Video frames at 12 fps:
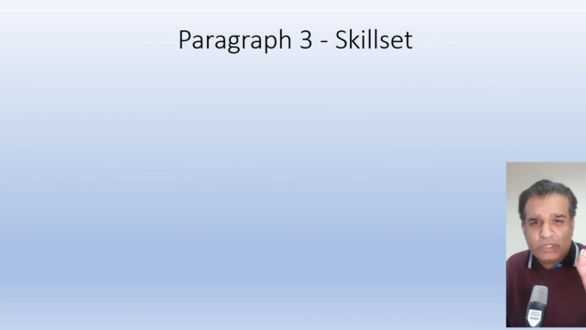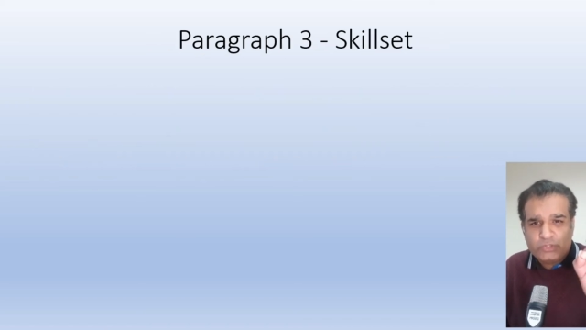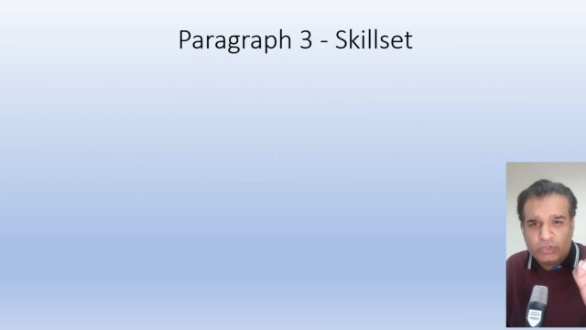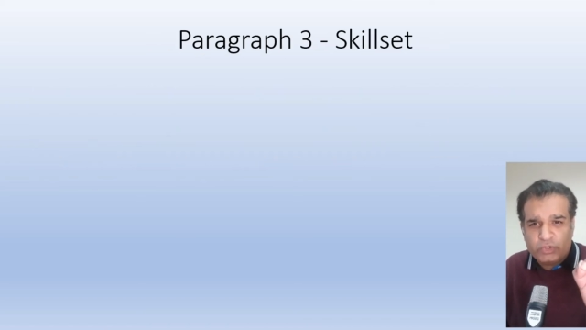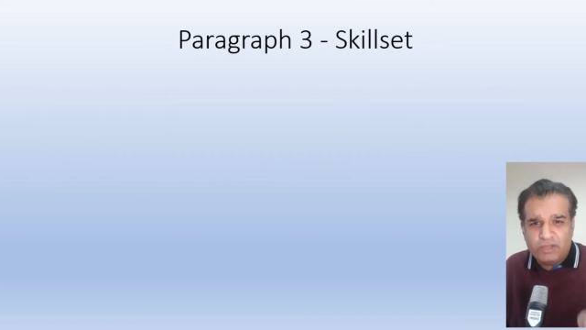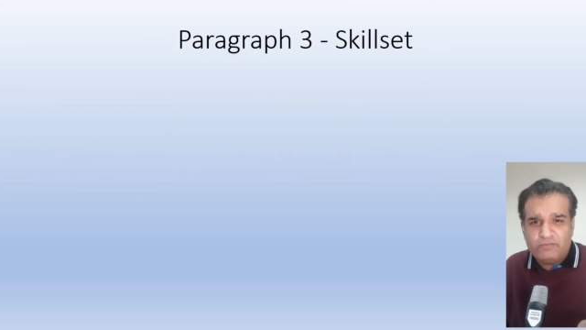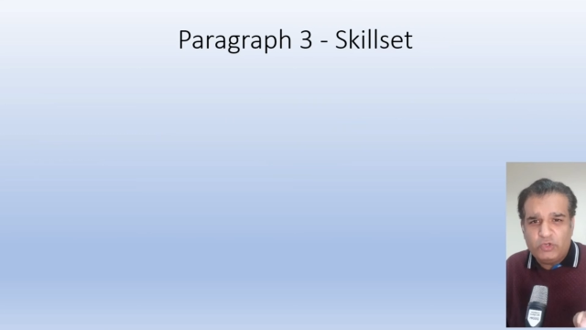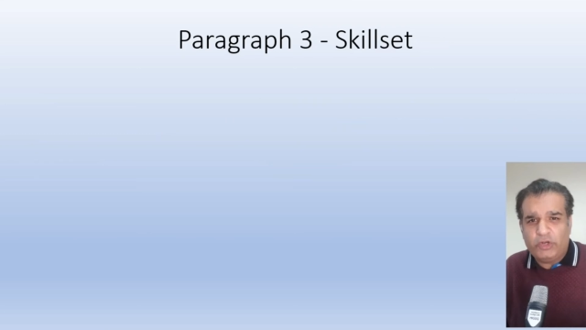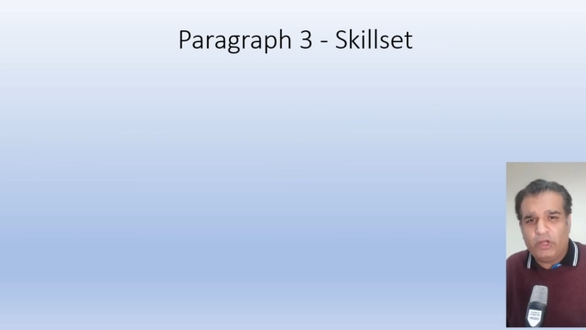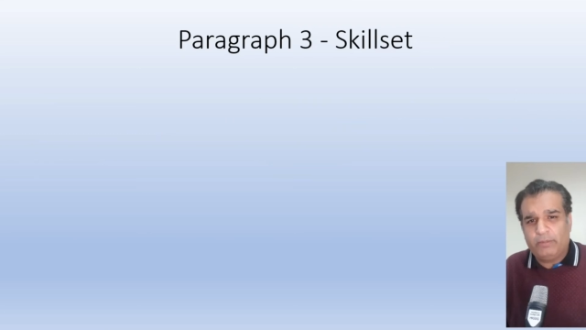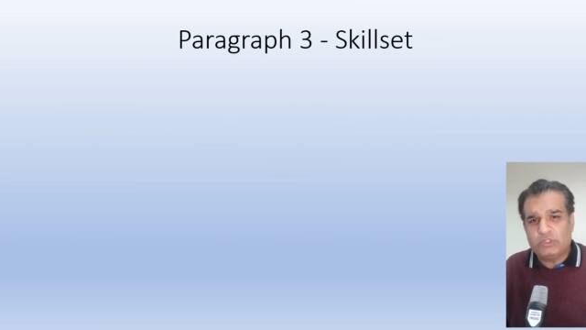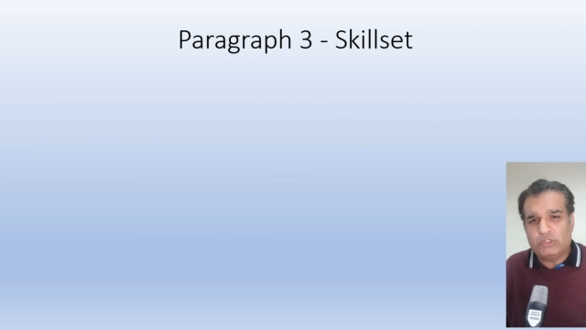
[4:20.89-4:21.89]
to give you an
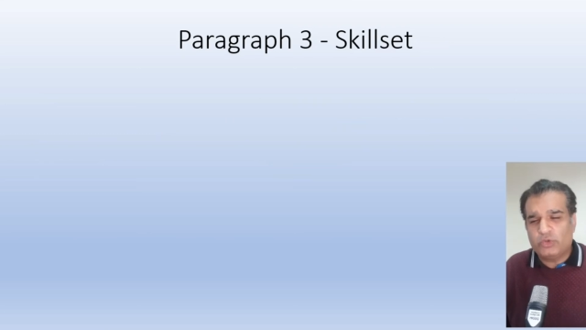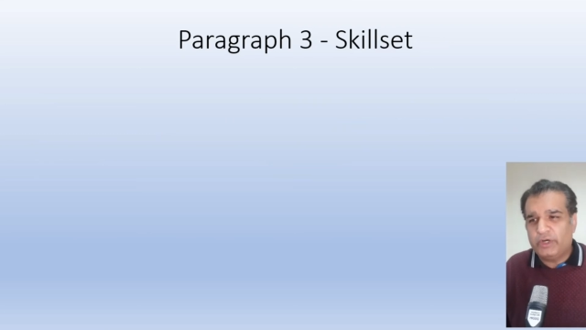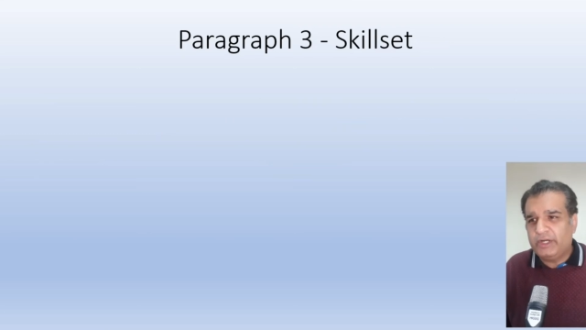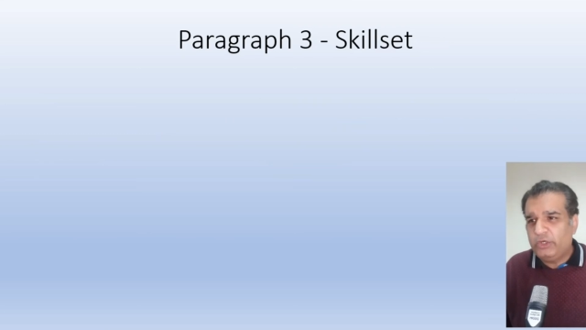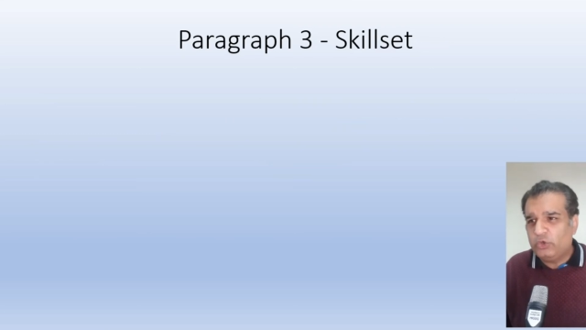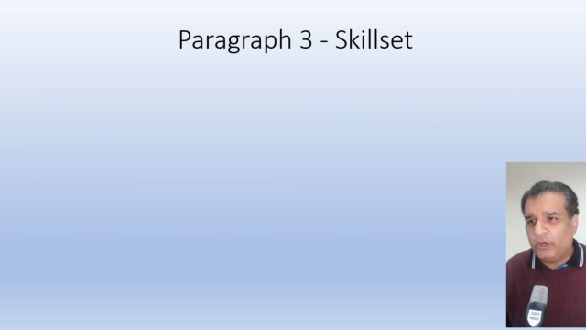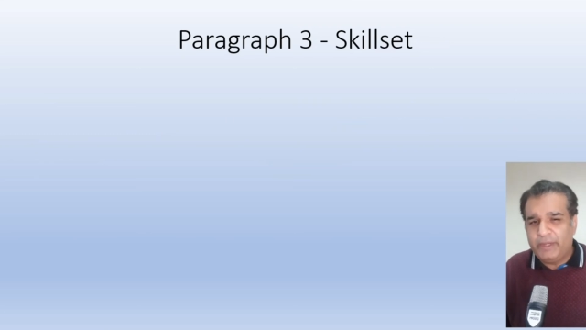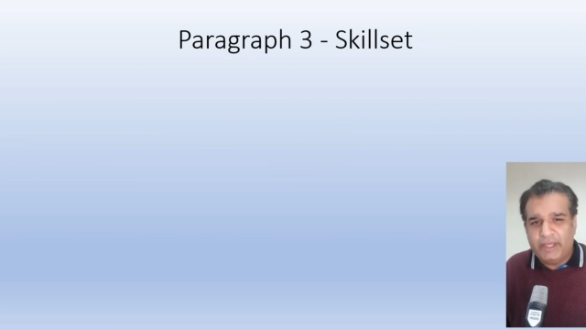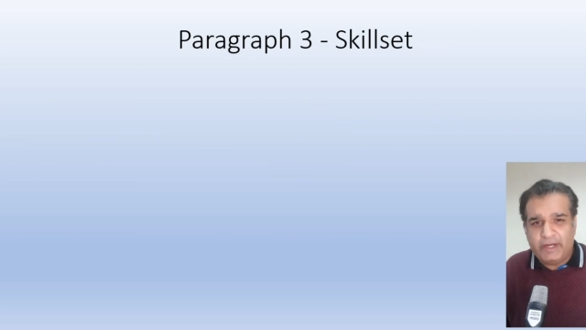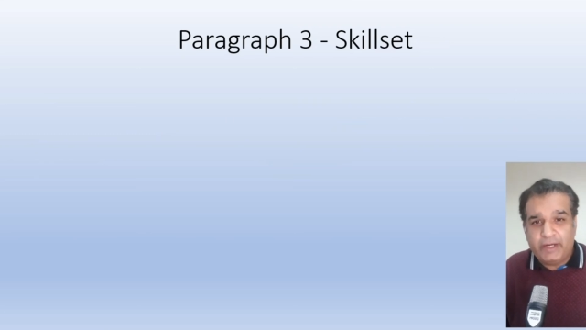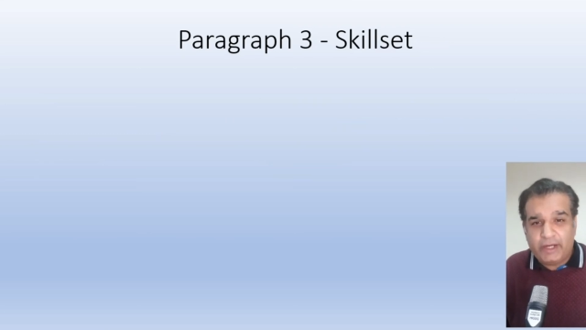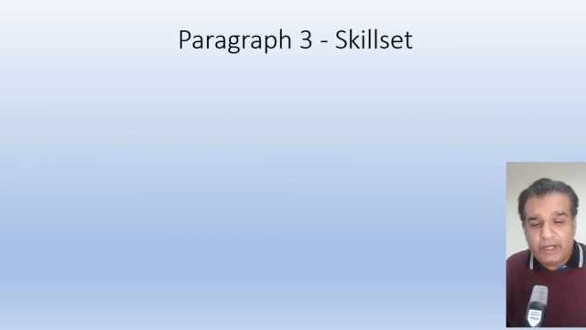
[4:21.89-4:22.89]
opportunity to appear
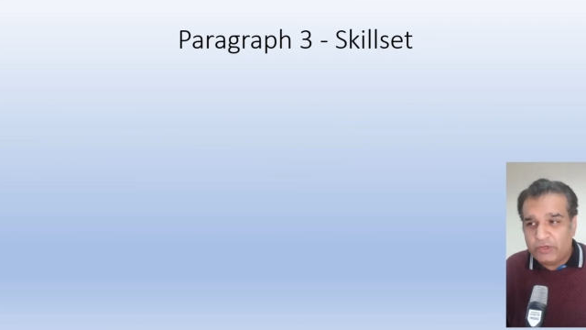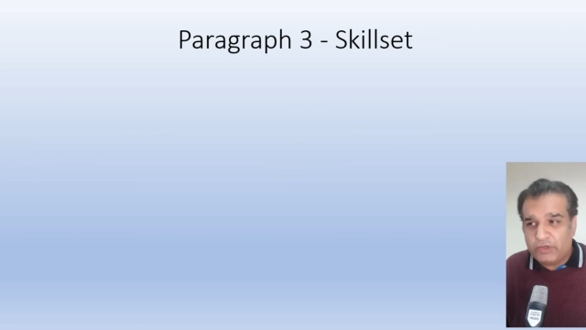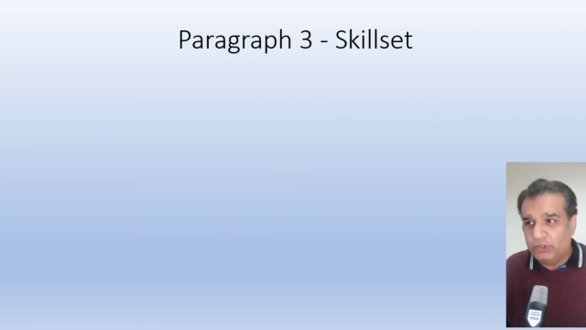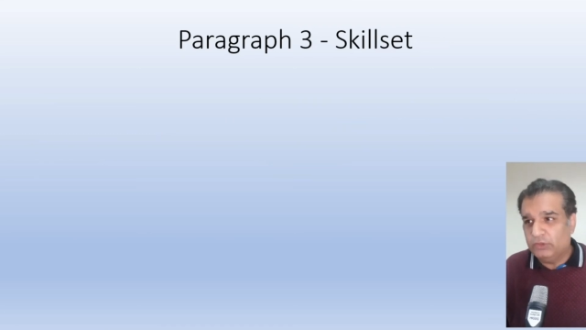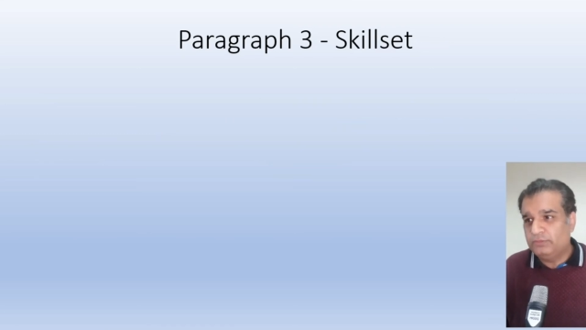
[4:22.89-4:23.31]
in an interview.